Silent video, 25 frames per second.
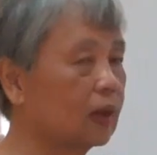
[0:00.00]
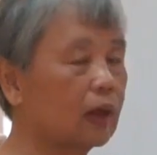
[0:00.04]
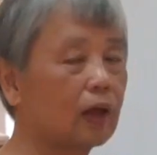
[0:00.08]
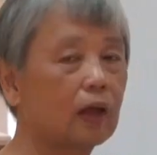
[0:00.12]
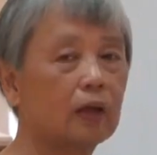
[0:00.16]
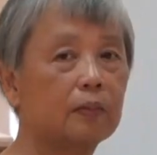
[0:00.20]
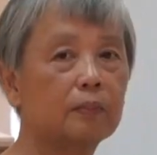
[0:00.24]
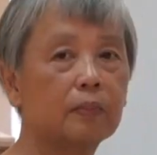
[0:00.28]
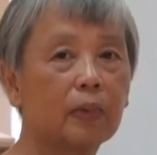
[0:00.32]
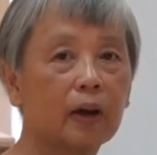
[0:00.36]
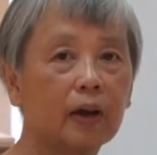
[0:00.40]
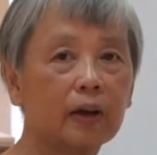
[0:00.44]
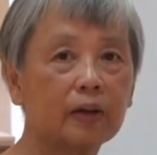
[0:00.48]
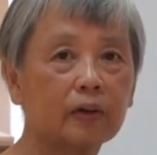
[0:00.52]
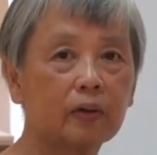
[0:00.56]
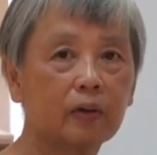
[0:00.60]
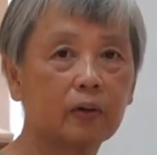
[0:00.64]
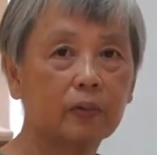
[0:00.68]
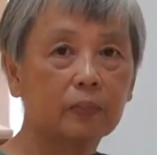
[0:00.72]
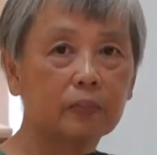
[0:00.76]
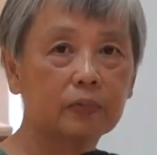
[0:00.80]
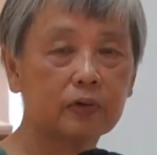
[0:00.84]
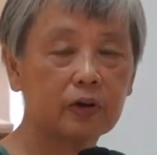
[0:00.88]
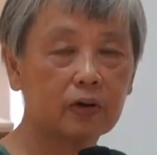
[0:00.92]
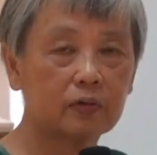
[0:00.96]
And mind
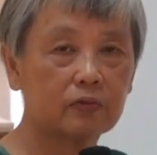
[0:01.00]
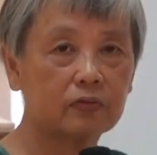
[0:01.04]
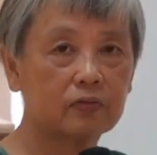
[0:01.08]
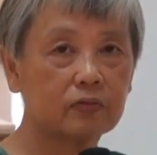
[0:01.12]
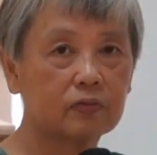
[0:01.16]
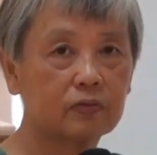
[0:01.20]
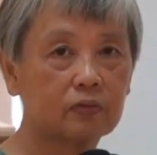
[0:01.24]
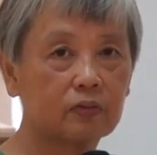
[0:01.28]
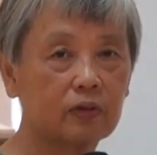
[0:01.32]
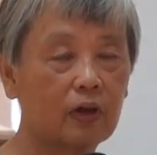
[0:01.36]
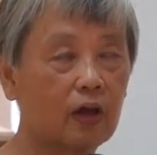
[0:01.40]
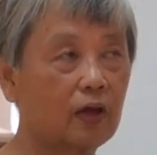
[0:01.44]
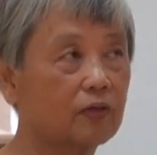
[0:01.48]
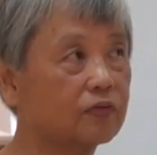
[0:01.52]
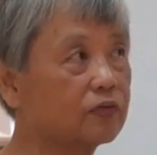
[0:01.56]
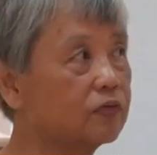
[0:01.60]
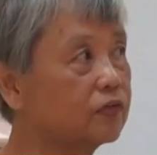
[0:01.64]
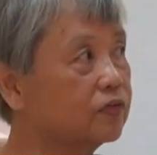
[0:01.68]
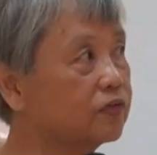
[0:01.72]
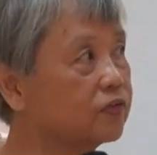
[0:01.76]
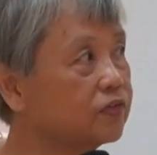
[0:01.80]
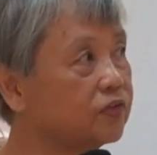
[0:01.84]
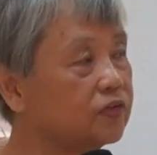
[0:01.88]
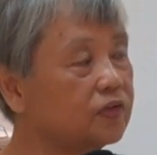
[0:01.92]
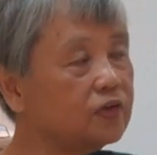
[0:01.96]
objects, as you
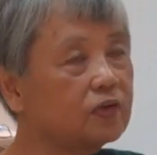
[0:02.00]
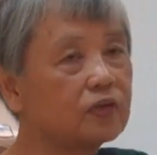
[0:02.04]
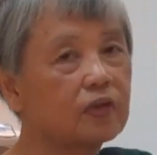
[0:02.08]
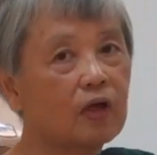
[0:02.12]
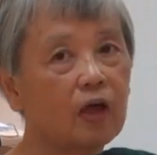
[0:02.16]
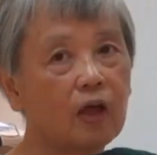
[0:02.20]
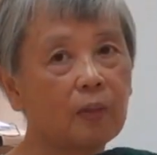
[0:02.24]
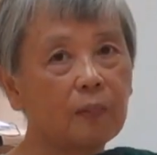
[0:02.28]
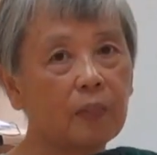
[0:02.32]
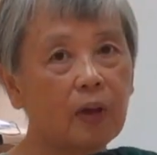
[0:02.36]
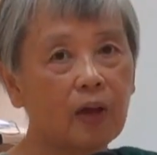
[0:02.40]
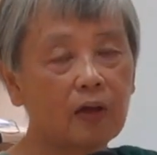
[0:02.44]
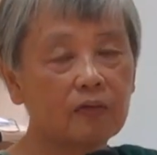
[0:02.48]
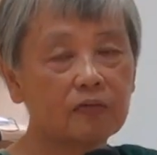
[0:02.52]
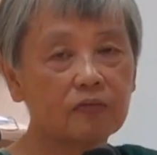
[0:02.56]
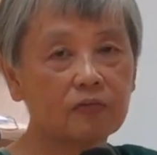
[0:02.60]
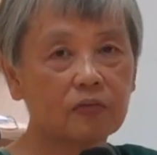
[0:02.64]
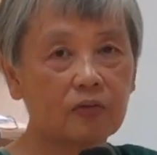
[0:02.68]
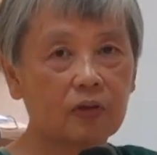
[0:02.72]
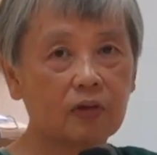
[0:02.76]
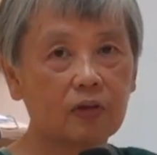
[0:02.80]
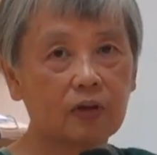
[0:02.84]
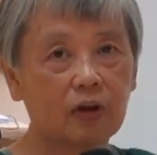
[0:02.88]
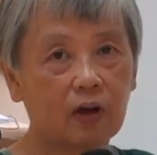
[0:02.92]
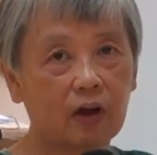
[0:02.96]
see them as
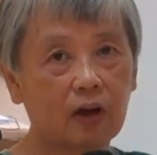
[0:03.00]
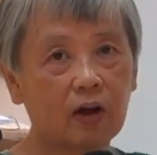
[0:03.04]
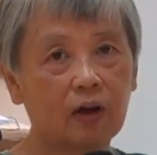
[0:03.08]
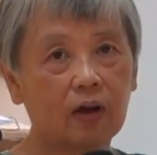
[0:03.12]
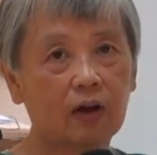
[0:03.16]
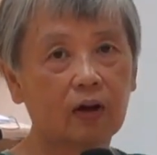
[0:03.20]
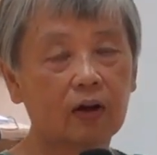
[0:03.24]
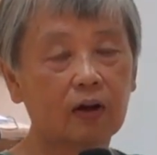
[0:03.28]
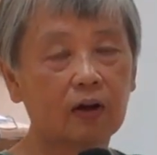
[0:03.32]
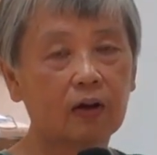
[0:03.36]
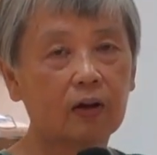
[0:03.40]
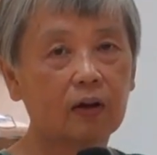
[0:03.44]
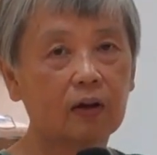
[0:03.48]
they are,